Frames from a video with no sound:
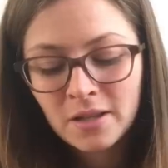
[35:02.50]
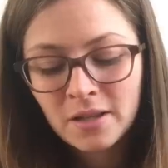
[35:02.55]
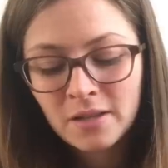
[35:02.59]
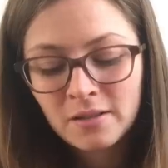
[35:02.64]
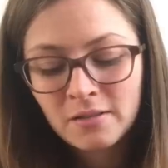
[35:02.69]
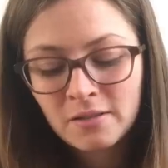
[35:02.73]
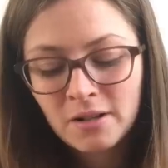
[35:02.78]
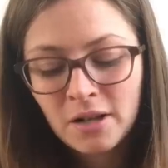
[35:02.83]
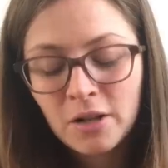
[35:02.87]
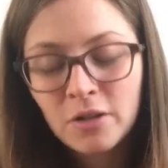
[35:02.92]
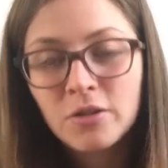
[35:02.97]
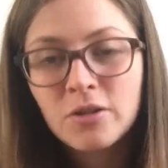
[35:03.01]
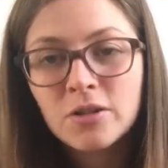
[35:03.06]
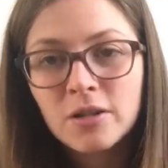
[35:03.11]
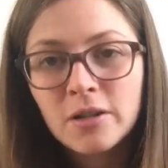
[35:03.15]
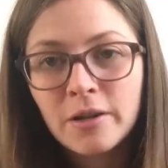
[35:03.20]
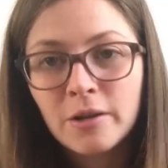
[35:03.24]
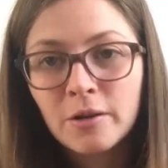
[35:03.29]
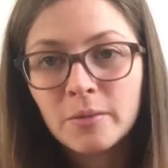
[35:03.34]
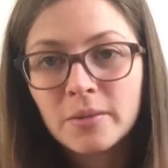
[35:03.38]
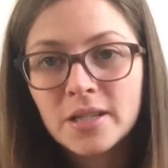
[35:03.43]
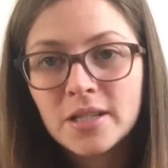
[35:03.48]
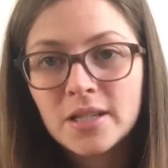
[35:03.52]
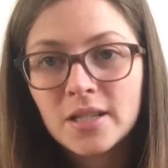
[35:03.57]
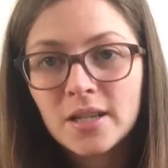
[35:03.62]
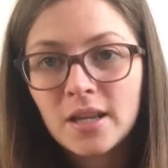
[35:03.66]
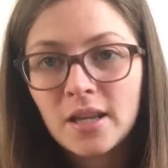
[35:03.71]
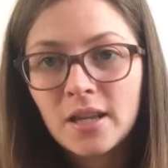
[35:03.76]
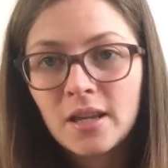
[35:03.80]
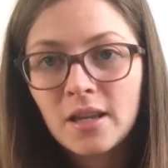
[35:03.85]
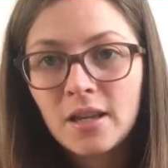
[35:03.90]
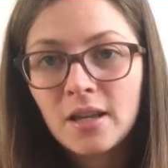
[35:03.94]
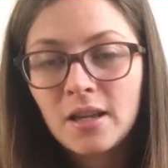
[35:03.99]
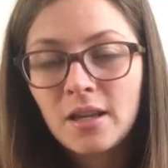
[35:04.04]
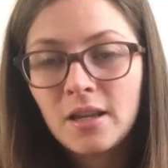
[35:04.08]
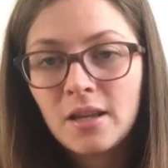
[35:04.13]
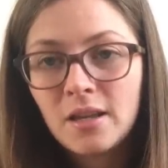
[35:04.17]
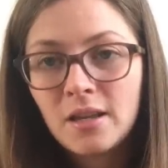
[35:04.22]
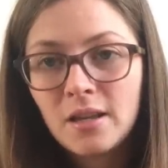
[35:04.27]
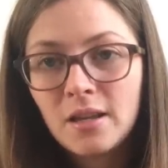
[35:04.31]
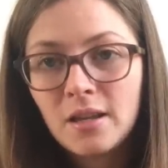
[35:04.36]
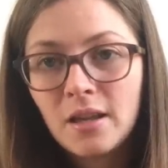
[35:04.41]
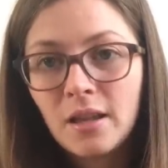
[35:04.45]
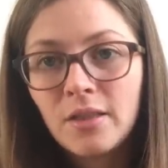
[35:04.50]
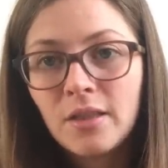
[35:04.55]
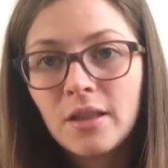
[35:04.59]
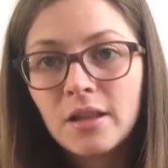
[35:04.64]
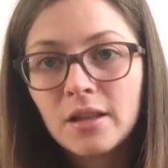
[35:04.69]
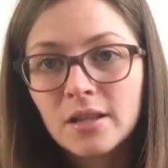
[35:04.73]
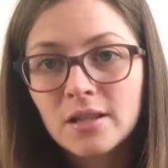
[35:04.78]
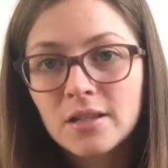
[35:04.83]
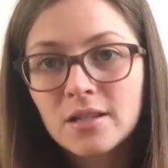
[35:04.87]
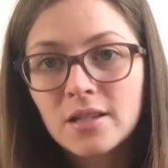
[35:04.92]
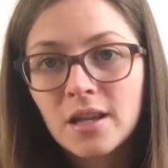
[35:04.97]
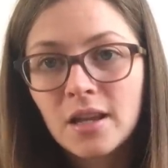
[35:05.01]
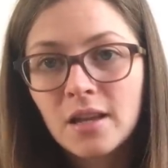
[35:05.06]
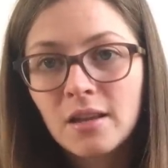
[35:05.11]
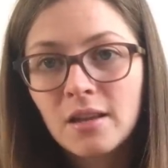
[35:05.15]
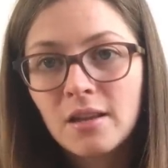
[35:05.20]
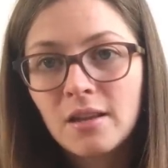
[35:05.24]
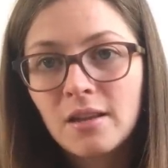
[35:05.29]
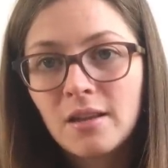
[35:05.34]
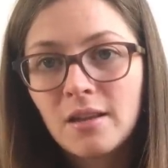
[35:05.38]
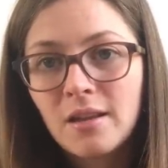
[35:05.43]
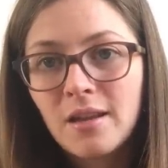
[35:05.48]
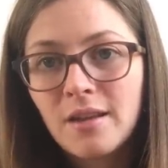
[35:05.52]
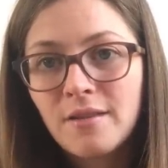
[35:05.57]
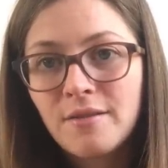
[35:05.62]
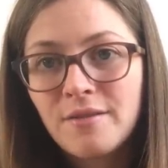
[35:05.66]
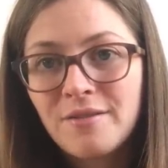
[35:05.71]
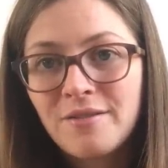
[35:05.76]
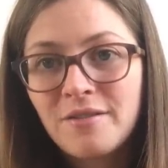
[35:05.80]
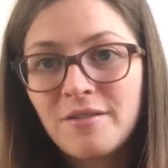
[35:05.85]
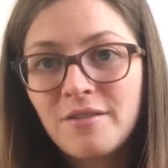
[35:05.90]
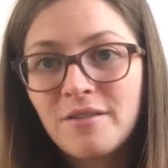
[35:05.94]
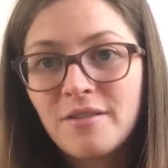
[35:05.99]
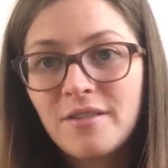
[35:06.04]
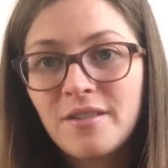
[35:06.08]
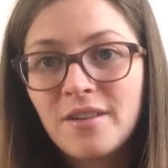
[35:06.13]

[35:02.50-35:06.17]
and I'll usually always say in the listing if